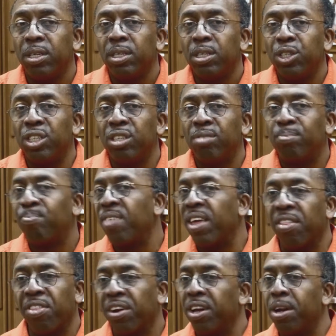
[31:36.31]
just
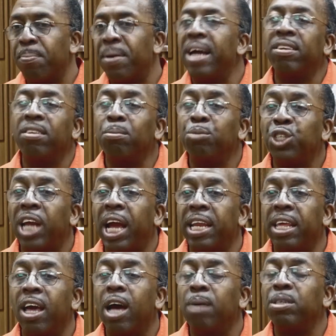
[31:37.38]
think they're going to buy some
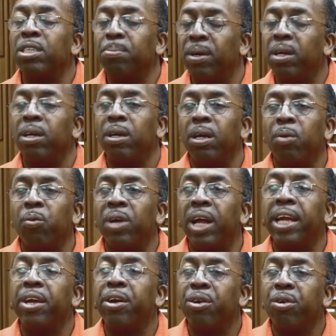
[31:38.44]
shiny object. But when
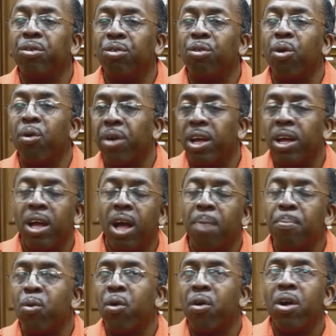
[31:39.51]
I hear your story, I'm
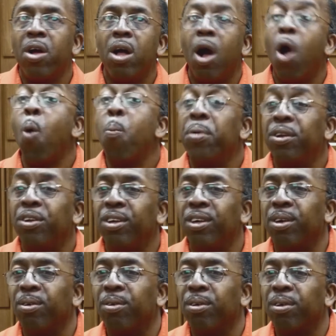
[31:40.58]
more open to you.